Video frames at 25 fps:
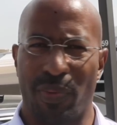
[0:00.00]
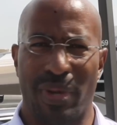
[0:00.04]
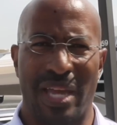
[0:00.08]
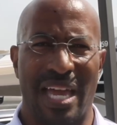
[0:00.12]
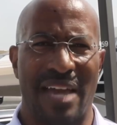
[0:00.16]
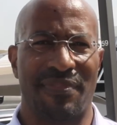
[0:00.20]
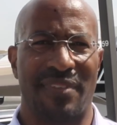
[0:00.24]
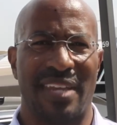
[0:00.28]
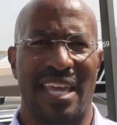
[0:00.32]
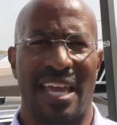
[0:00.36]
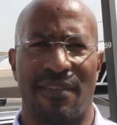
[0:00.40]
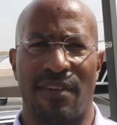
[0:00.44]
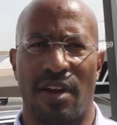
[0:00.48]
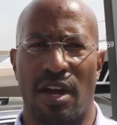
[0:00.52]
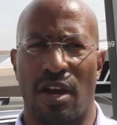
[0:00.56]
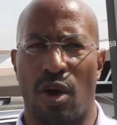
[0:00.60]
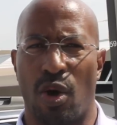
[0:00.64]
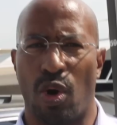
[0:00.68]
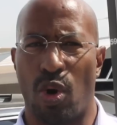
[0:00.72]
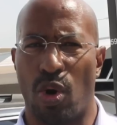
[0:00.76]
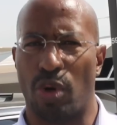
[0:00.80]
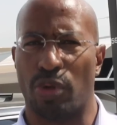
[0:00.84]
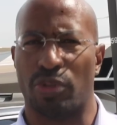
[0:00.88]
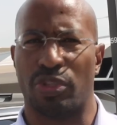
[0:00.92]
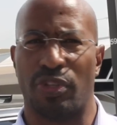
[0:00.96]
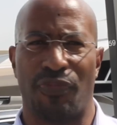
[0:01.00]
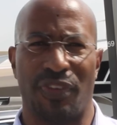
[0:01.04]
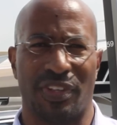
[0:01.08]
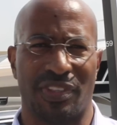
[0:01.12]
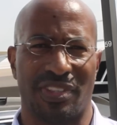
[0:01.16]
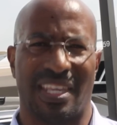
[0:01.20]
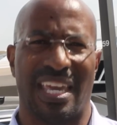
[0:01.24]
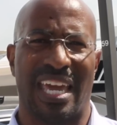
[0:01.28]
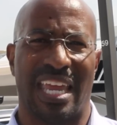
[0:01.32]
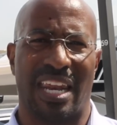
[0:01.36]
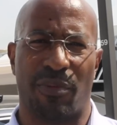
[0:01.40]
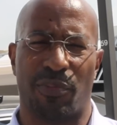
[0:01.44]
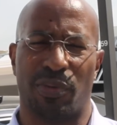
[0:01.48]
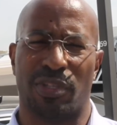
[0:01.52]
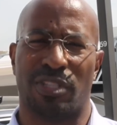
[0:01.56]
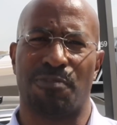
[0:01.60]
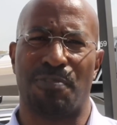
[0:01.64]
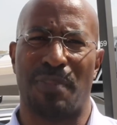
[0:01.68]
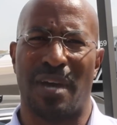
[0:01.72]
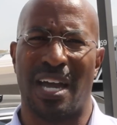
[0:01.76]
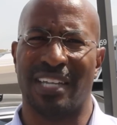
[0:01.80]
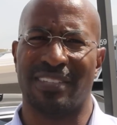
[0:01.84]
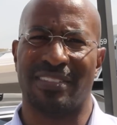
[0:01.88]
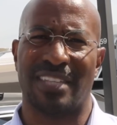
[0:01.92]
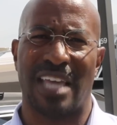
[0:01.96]
We have to have our whole sophisticated
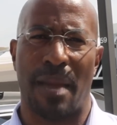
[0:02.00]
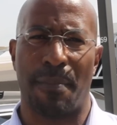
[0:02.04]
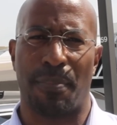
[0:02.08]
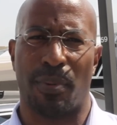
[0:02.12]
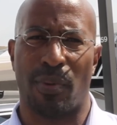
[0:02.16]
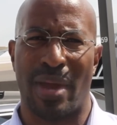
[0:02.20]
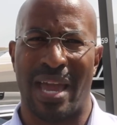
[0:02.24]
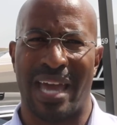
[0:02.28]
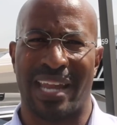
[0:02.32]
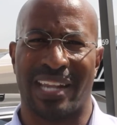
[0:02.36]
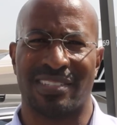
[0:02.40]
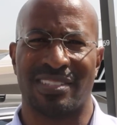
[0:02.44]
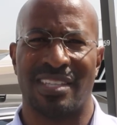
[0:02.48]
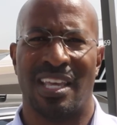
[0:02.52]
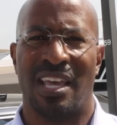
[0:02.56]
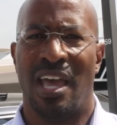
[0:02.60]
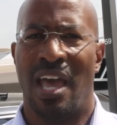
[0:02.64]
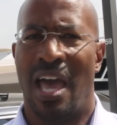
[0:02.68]
response apparatus.